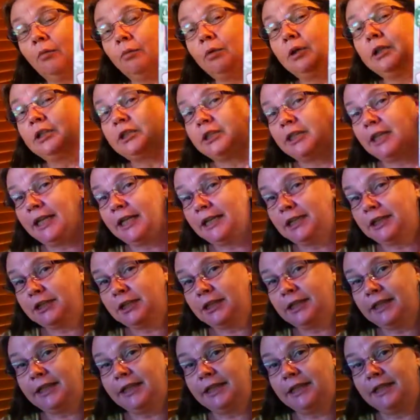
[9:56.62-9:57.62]
which
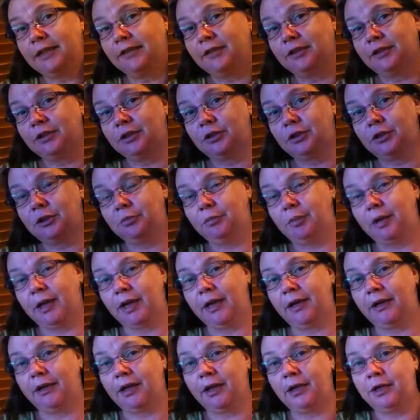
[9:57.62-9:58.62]
actually isn't too
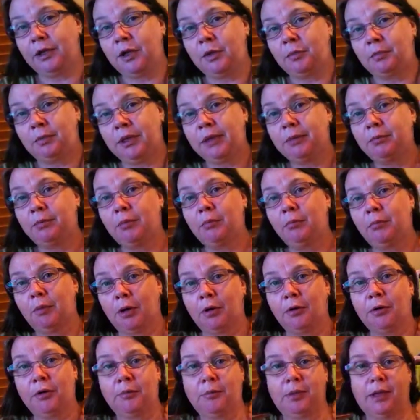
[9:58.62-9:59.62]
bad. I know people
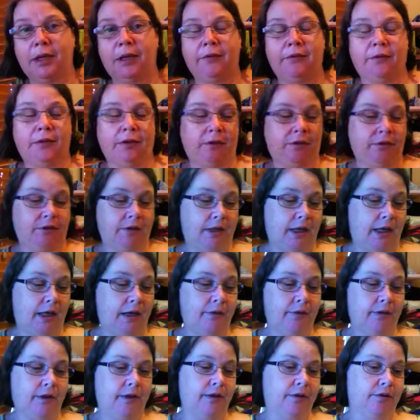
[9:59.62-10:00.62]
moan about this now,
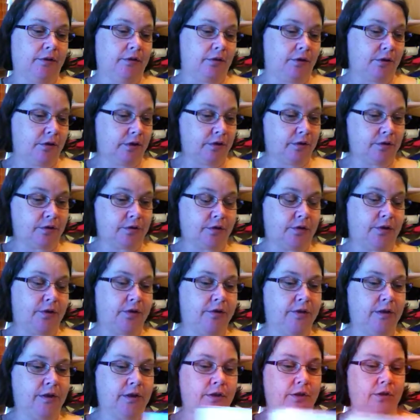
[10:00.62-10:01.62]
that it's not as good
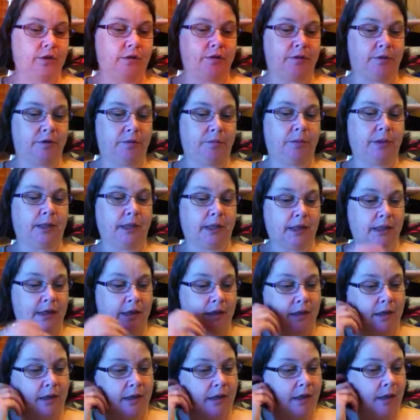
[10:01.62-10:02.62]
as it used to be.
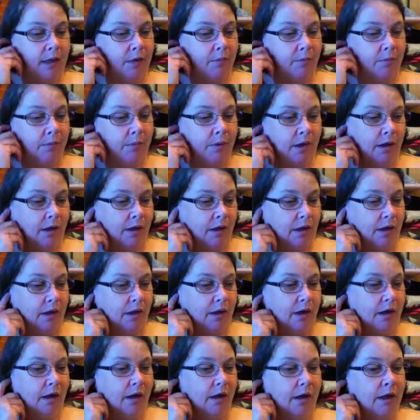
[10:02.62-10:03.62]

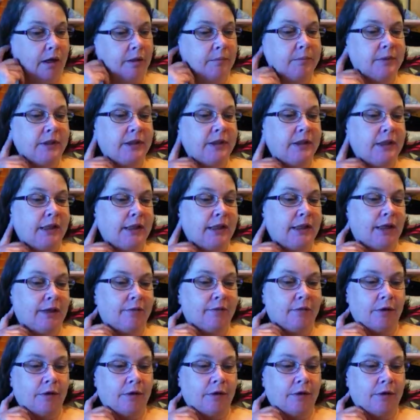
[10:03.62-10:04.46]
Admittedly, I've